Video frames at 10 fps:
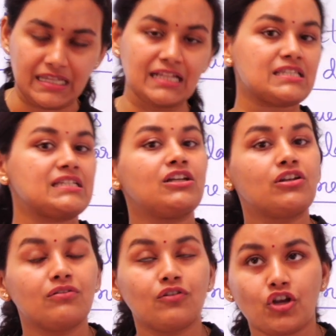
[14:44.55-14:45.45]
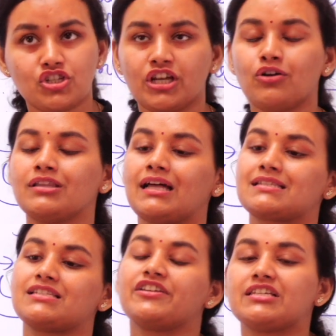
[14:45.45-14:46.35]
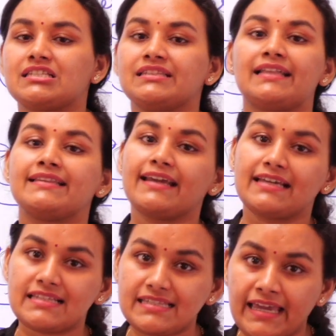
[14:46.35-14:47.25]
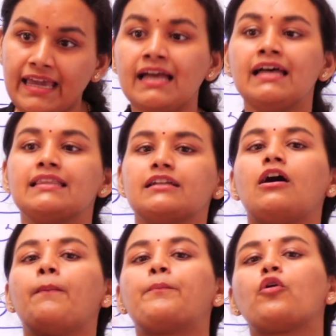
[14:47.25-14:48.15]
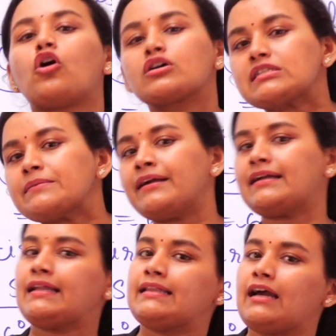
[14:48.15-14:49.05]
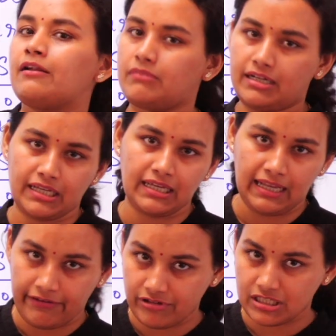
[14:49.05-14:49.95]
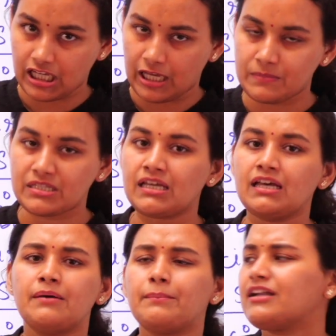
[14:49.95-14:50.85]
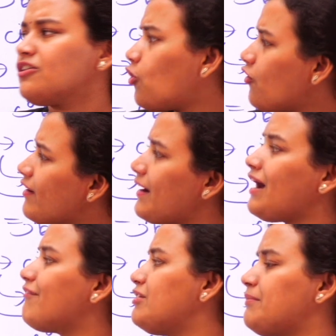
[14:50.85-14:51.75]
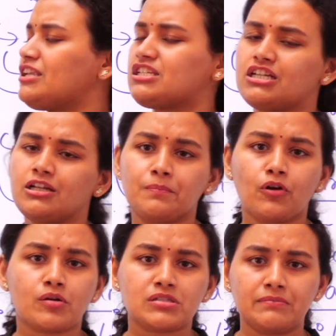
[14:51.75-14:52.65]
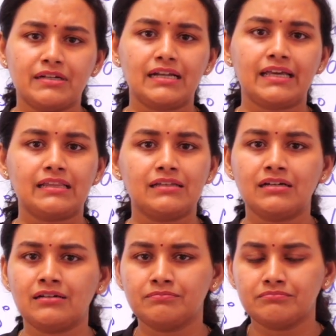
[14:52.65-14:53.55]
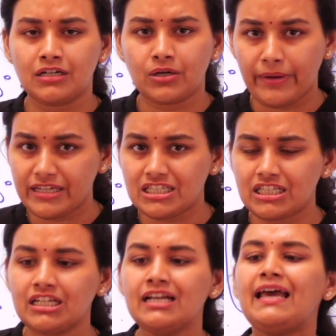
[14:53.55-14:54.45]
That's a logic, or that's a reason that they can say that approximately they are meeting 11 times. But nowhere have they mentioned approximately in the question.